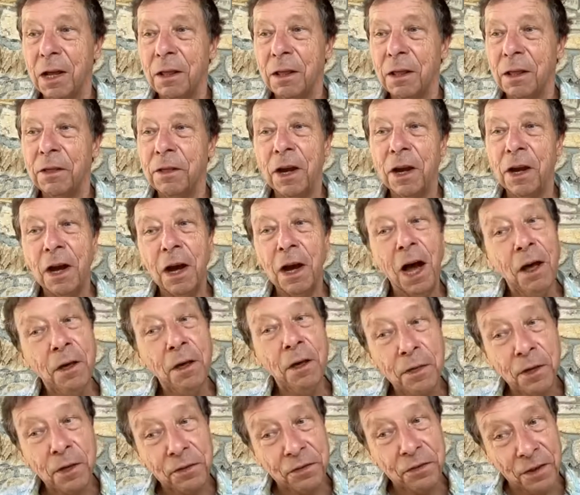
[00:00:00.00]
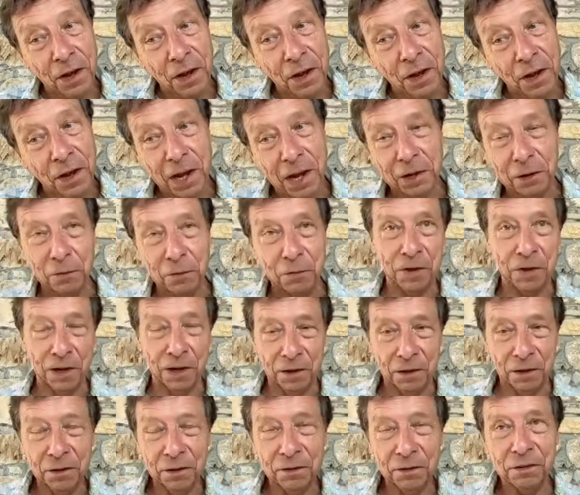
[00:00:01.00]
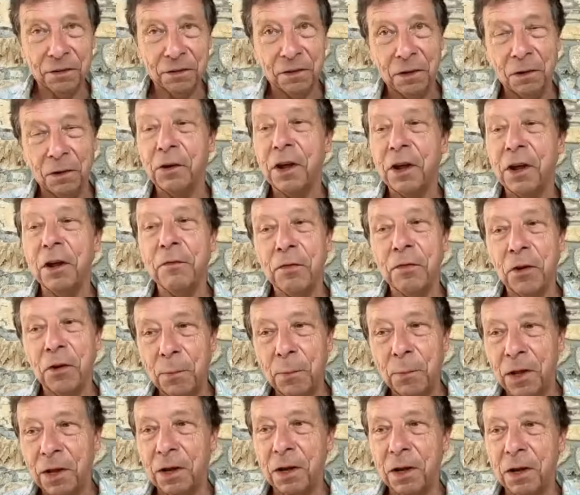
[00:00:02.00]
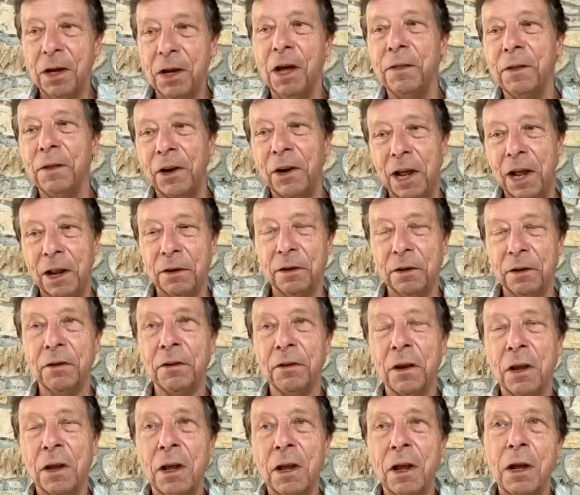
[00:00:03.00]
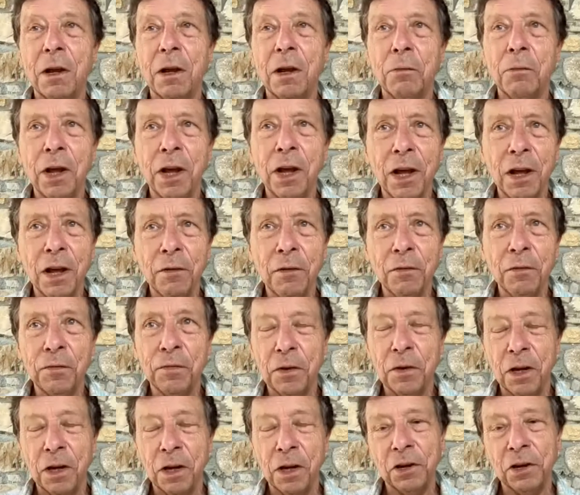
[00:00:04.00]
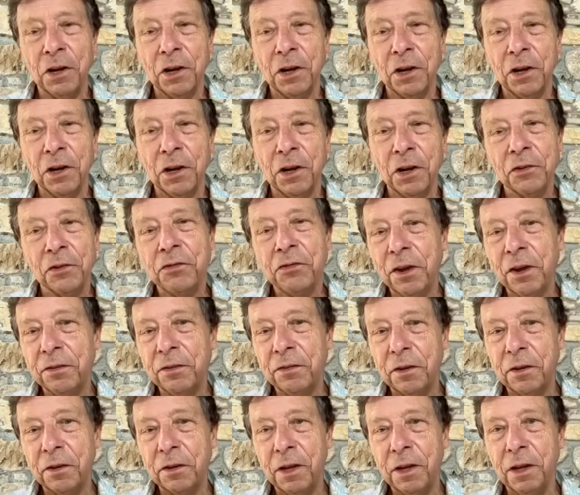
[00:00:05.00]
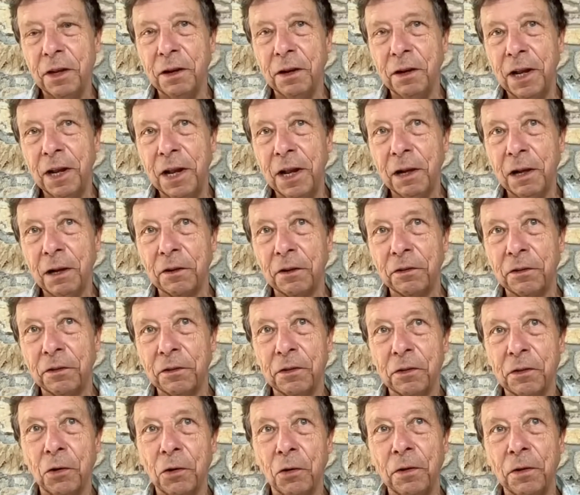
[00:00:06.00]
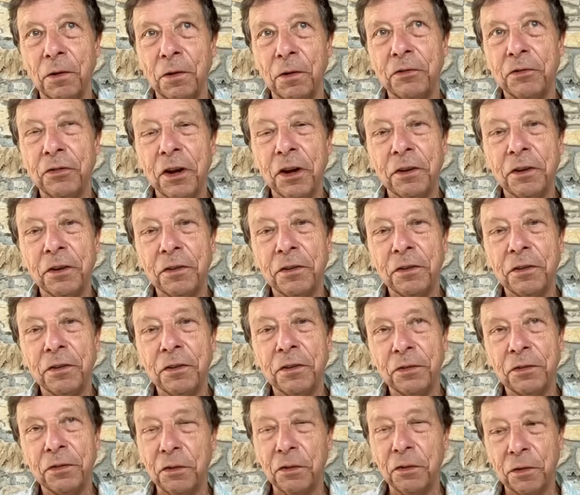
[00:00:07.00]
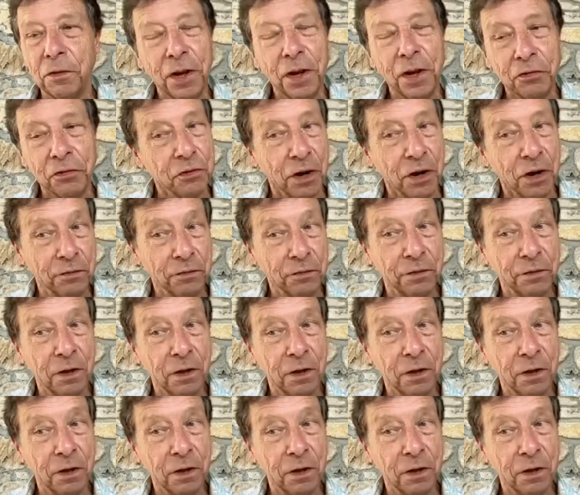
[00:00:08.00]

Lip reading: The other side of things, looking from the other end, we have a trust in England called the Church's Conservation Trust,